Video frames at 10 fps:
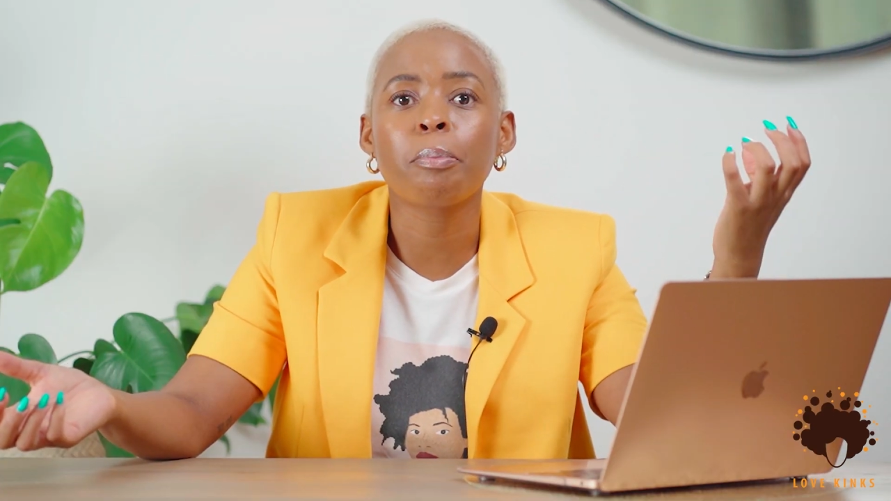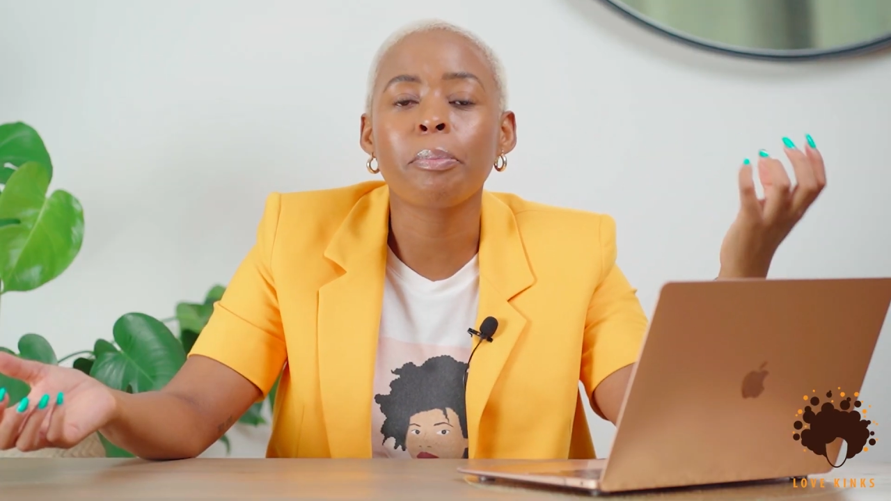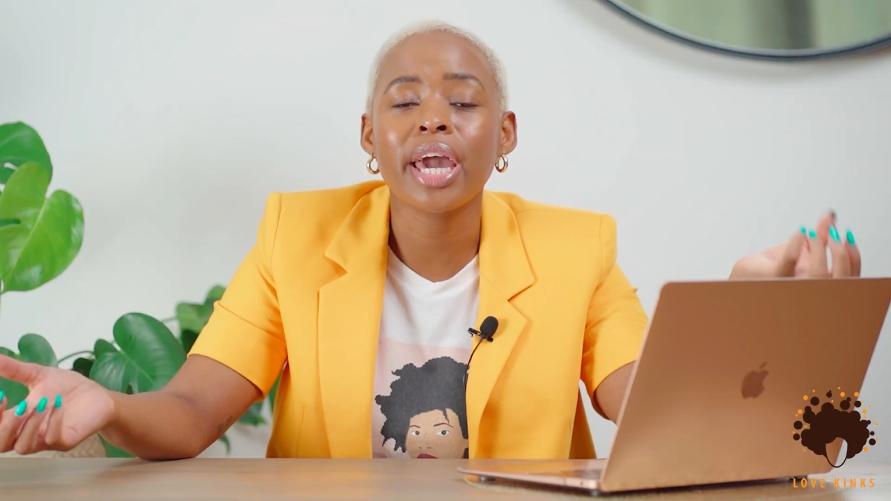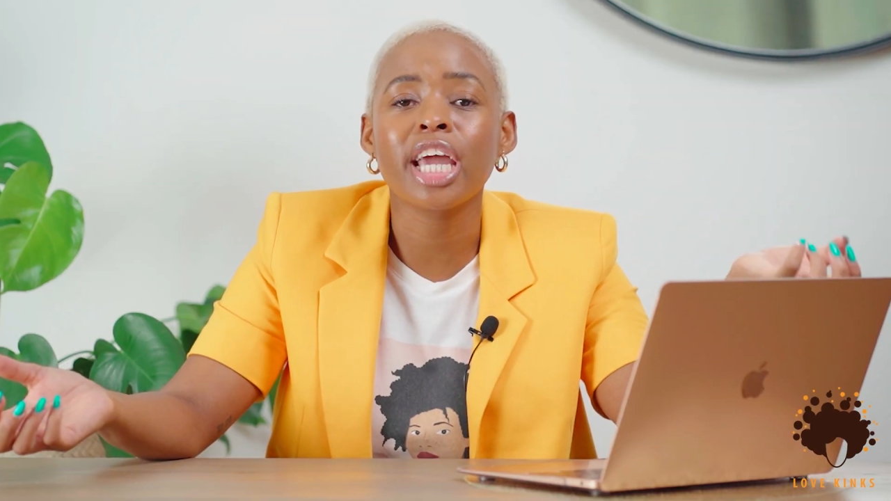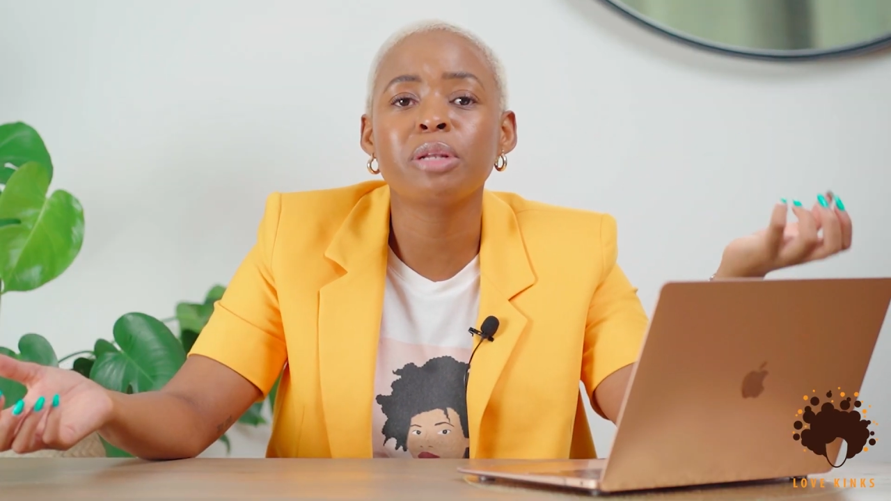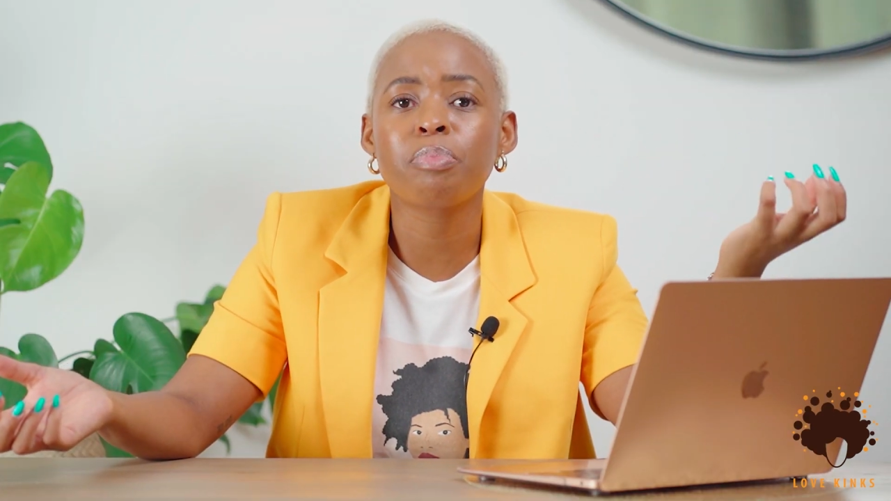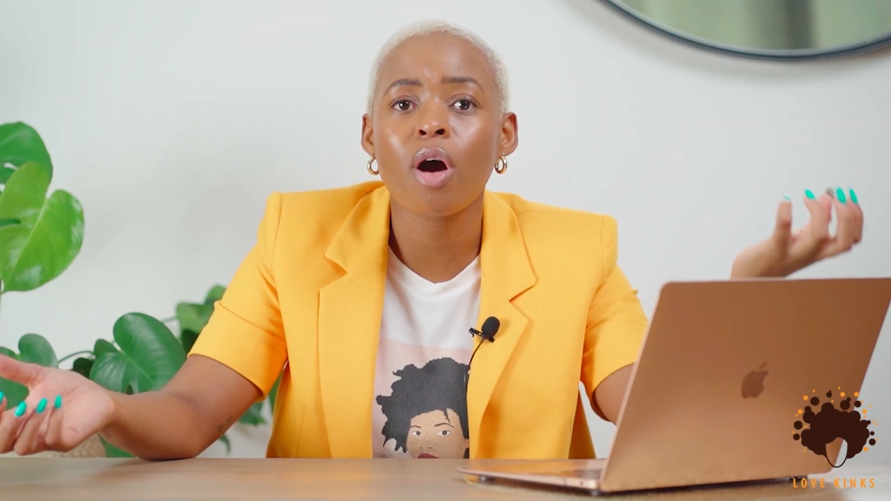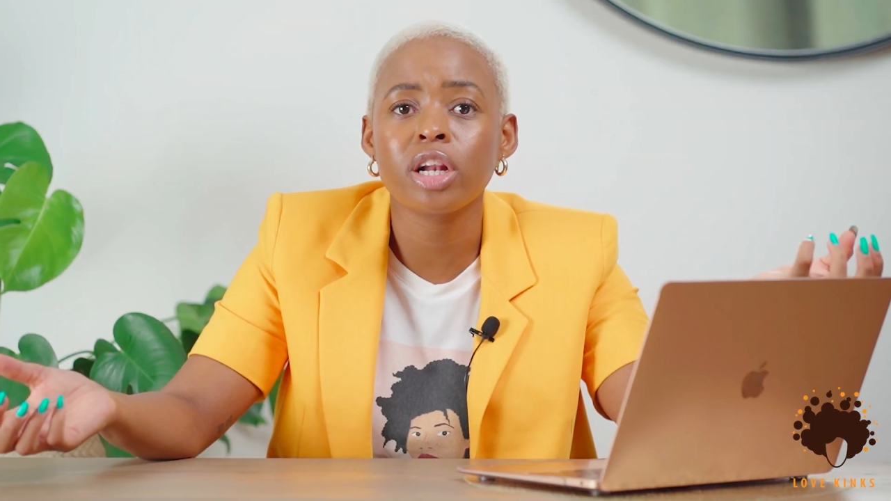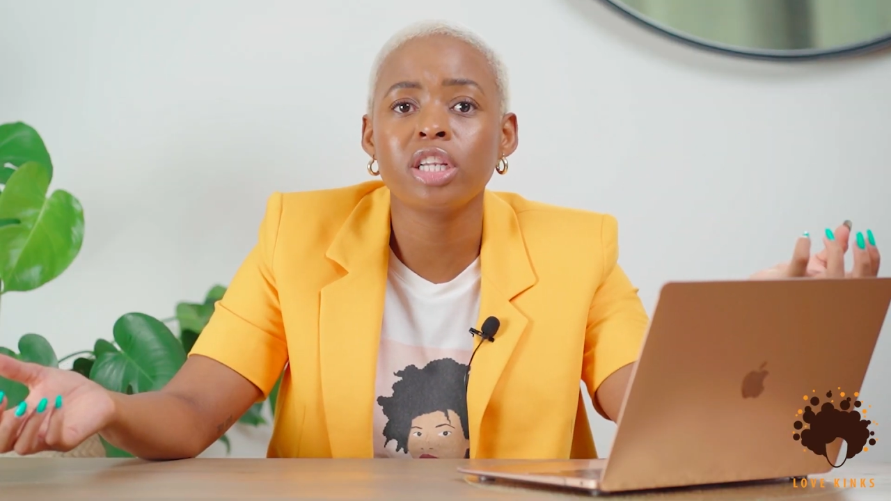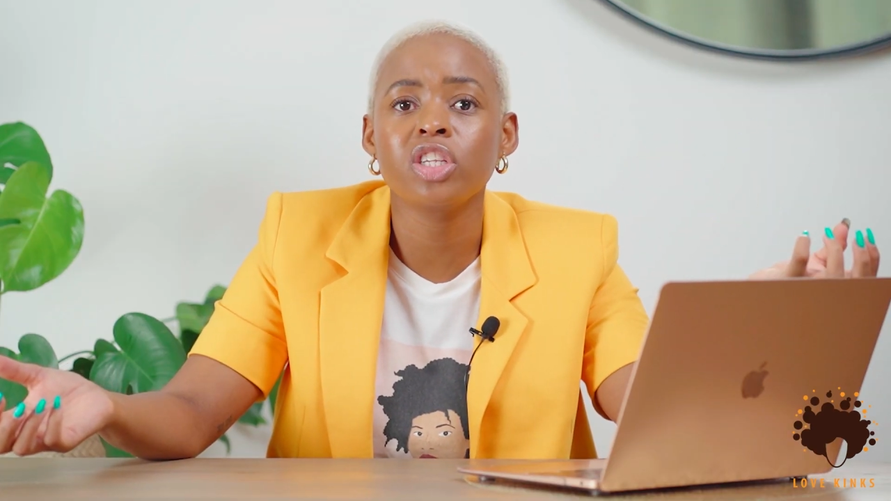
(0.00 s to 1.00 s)
paid
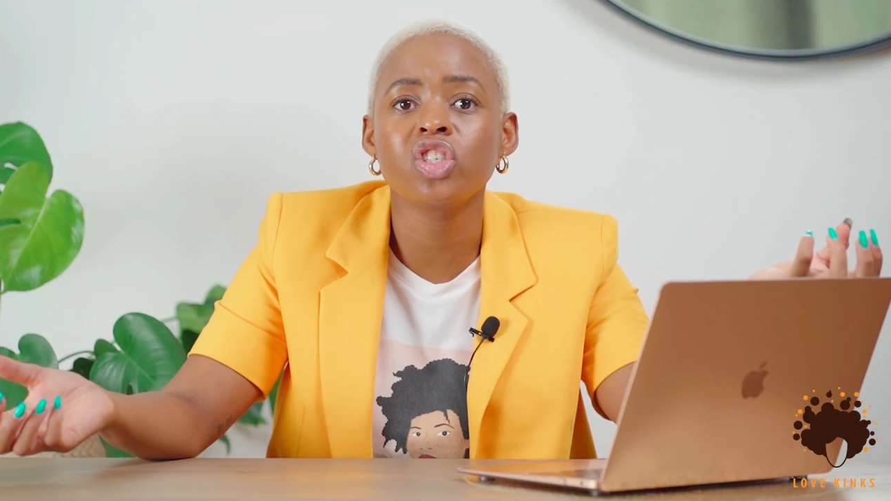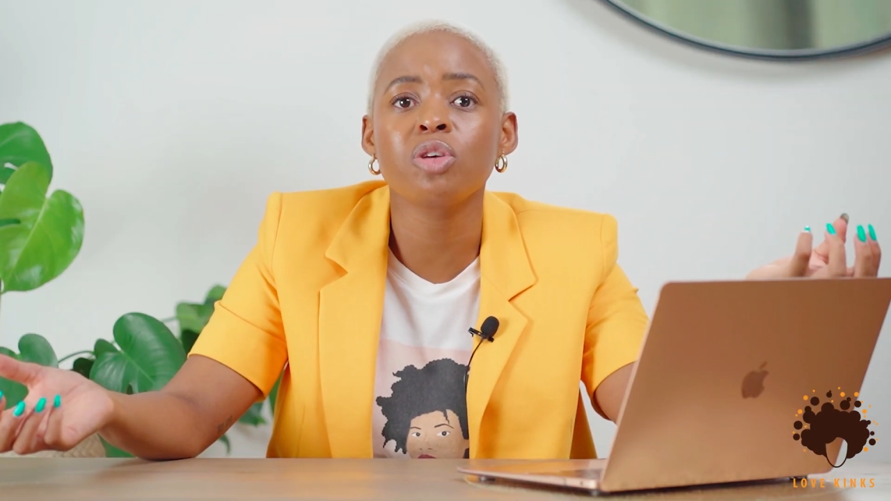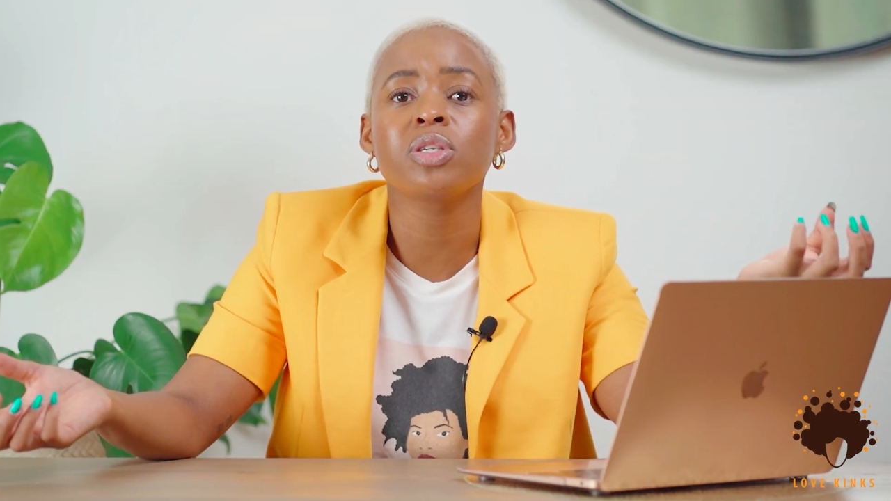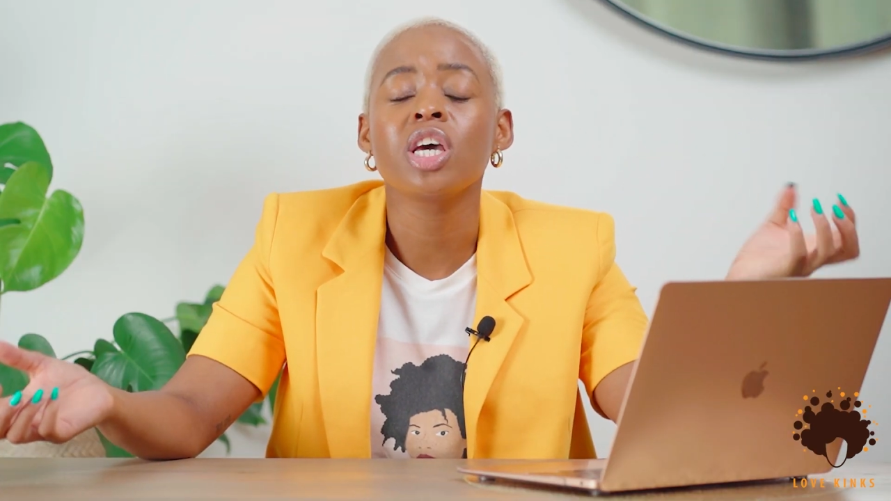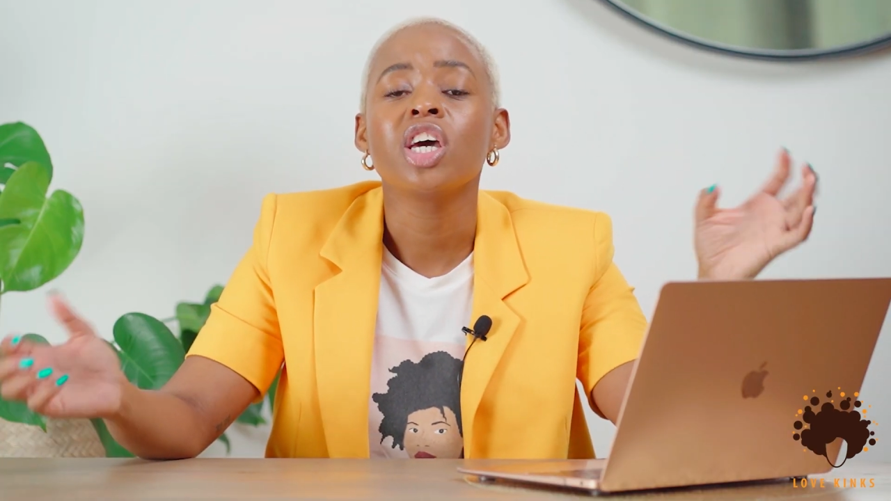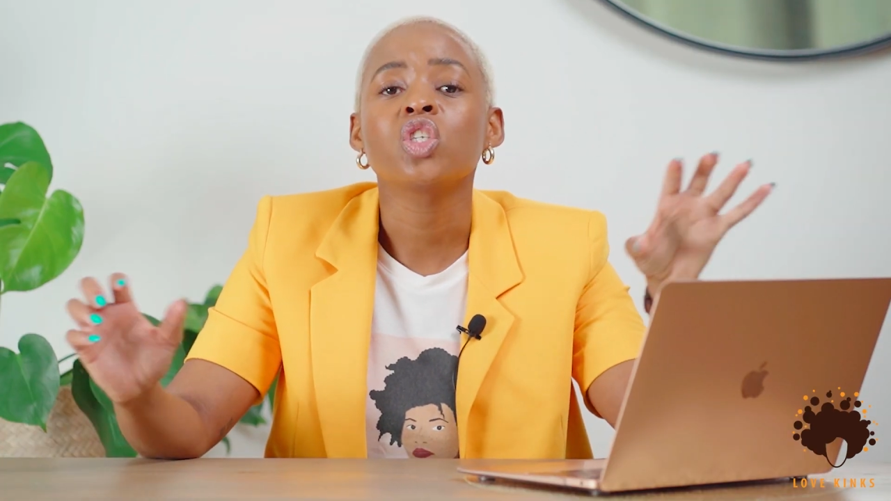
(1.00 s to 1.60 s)
partnerships,